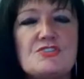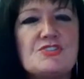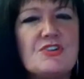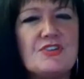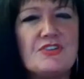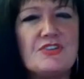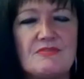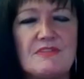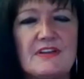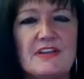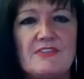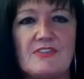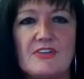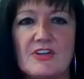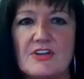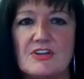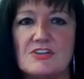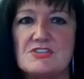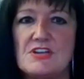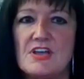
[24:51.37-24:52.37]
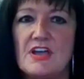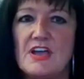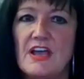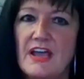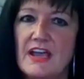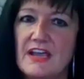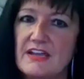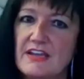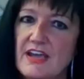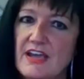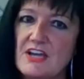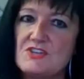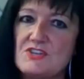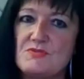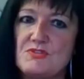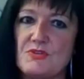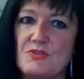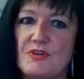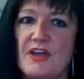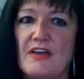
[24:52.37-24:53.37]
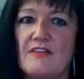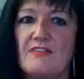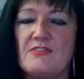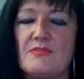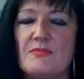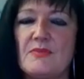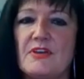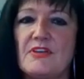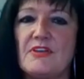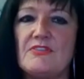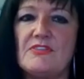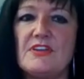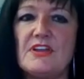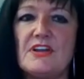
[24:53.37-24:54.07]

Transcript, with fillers: do your research engage with your customers.